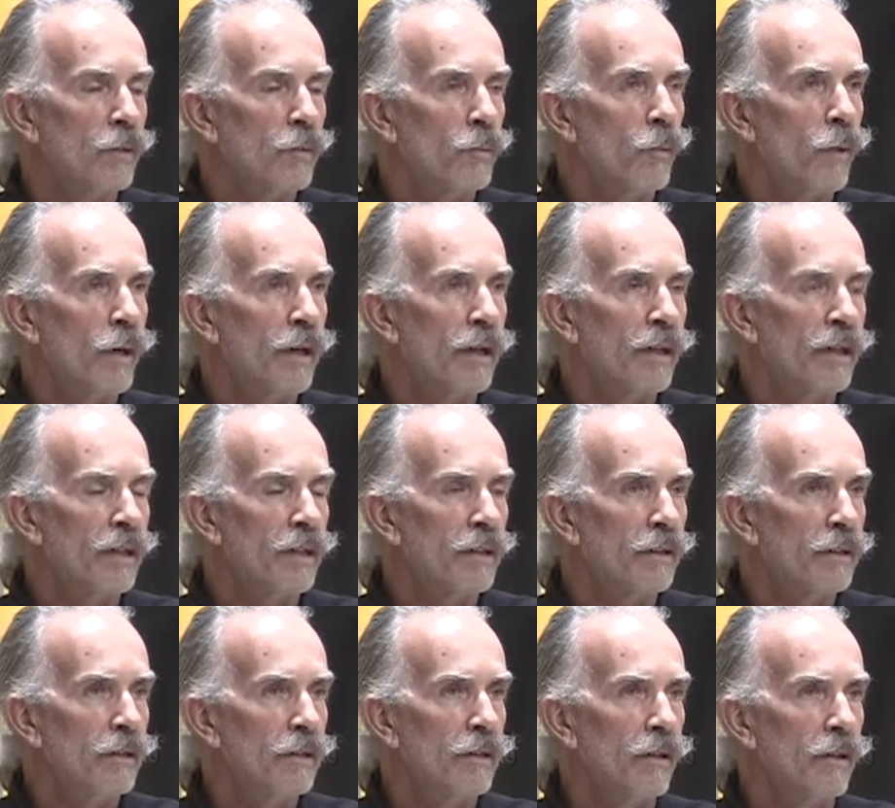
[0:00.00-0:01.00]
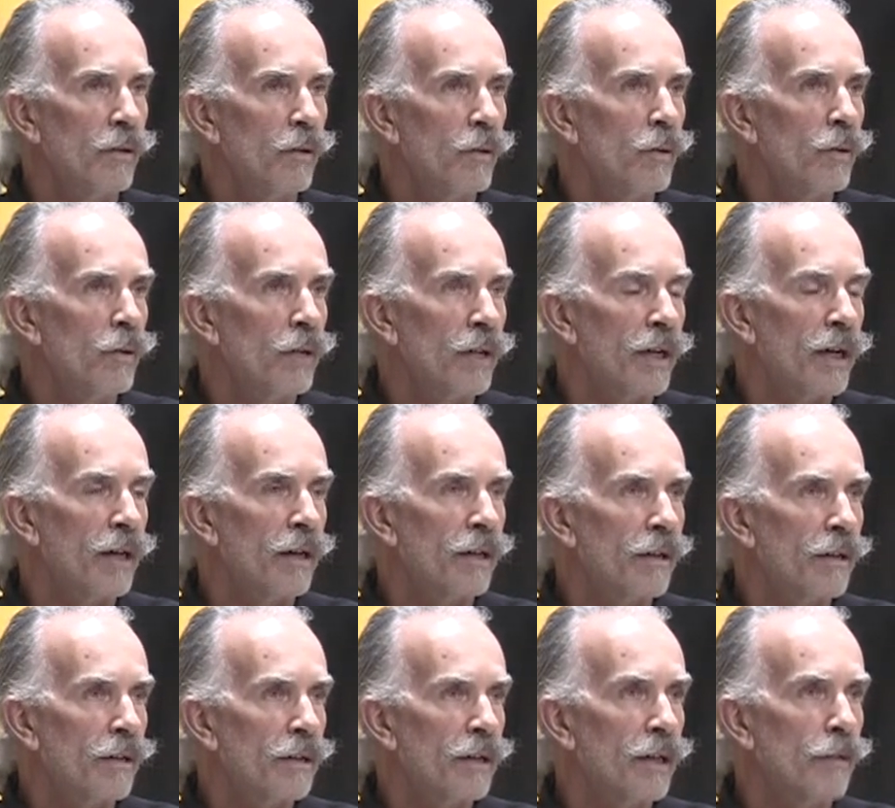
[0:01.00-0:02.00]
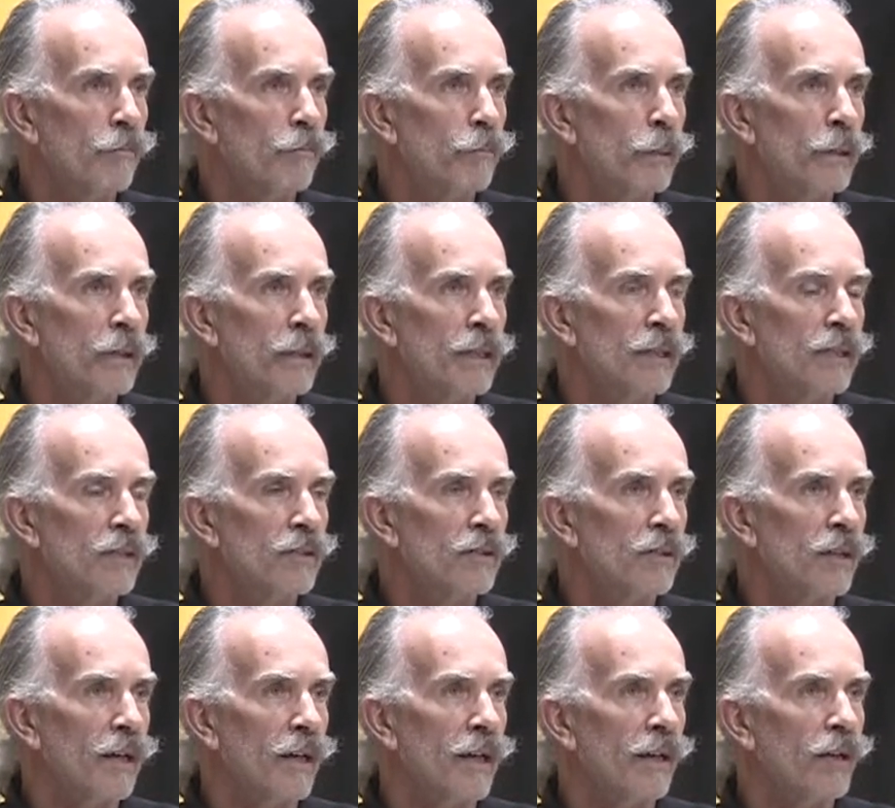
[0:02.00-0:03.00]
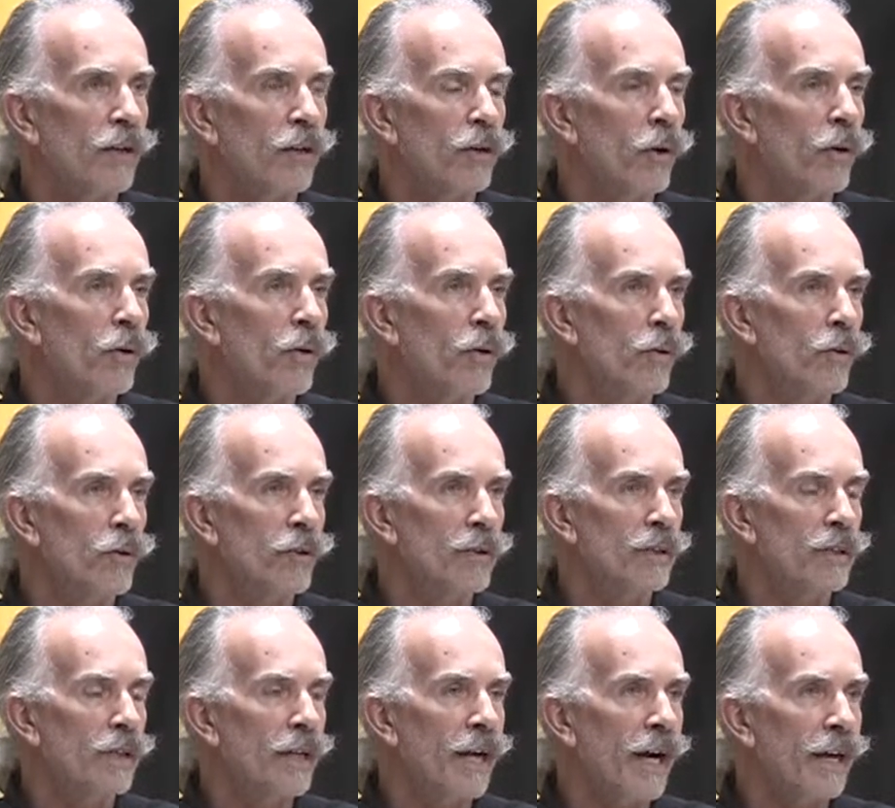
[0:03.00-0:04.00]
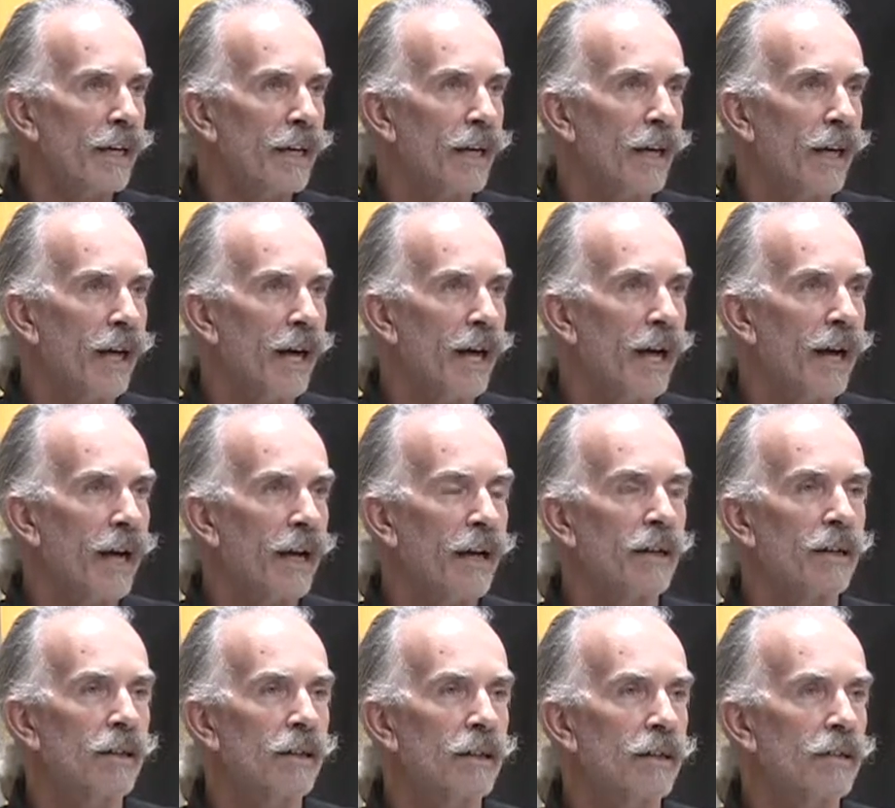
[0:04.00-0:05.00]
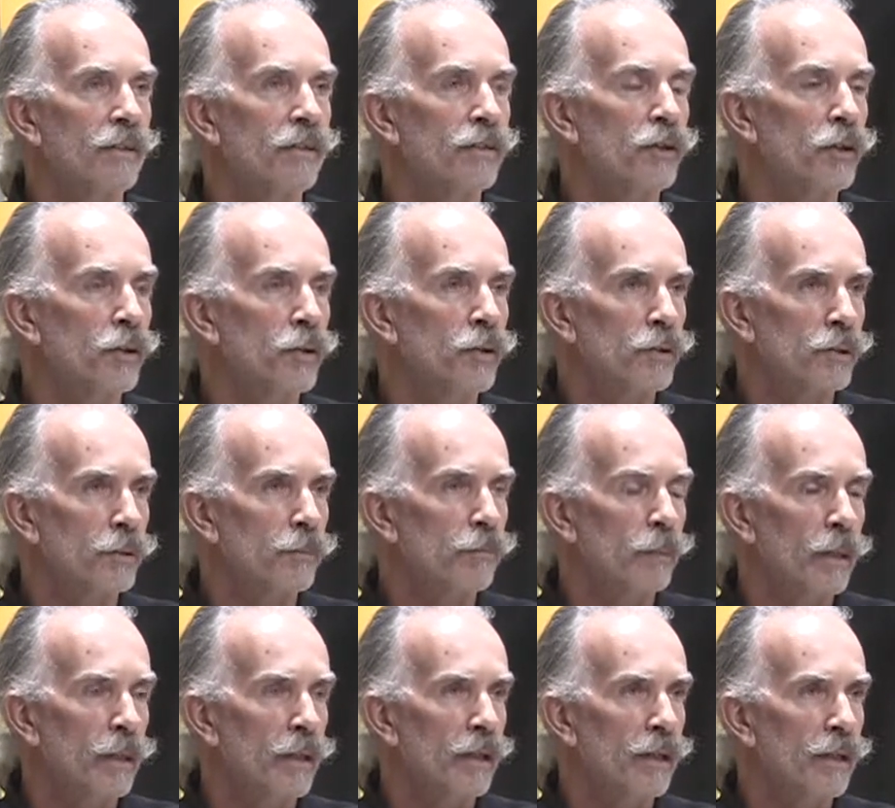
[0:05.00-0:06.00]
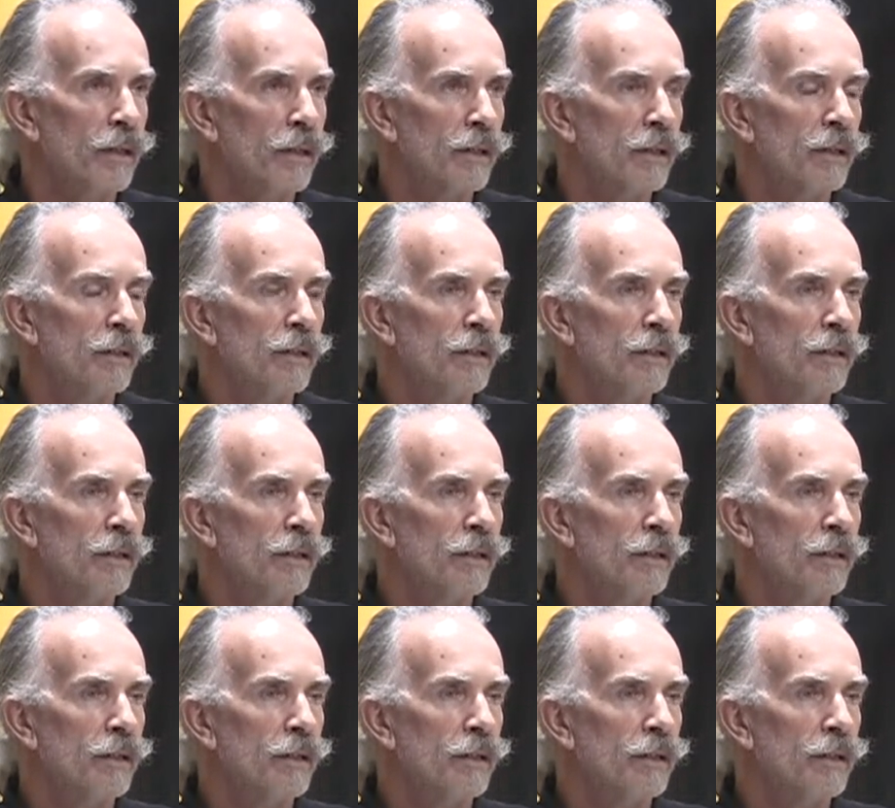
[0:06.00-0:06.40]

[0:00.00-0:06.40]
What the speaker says: when all the car companies like Ford and Cadillac and Duesenberg